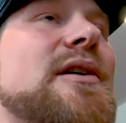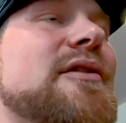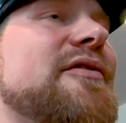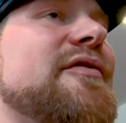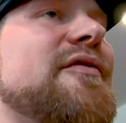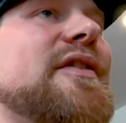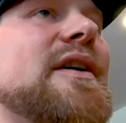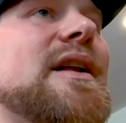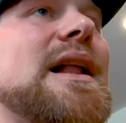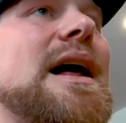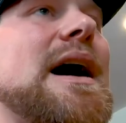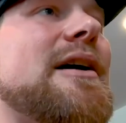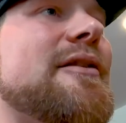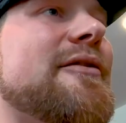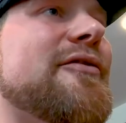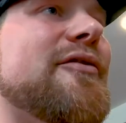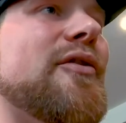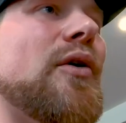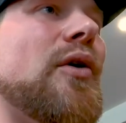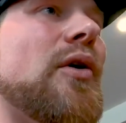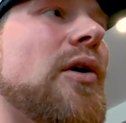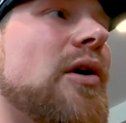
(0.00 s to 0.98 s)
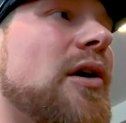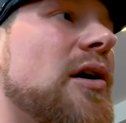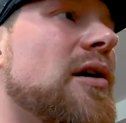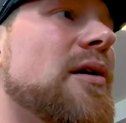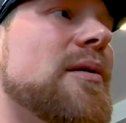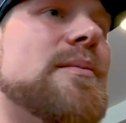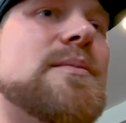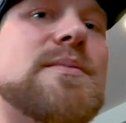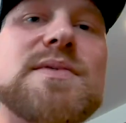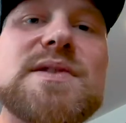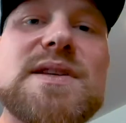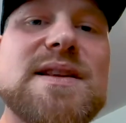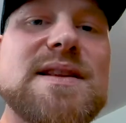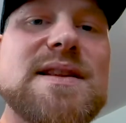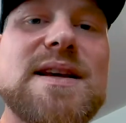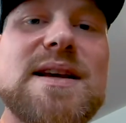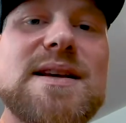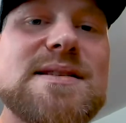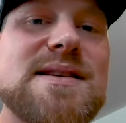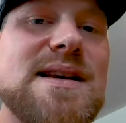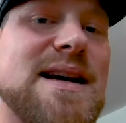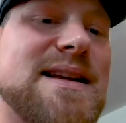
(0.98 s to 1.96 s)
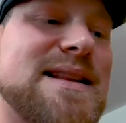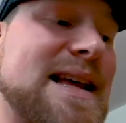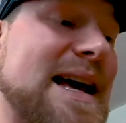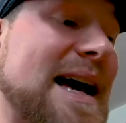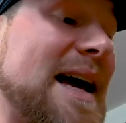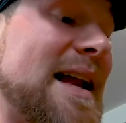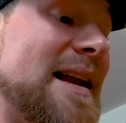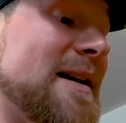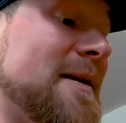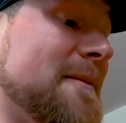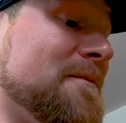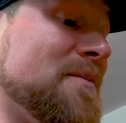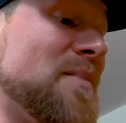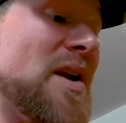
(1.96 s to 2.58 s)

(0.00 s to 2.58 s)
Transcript: fill out forms and things like that.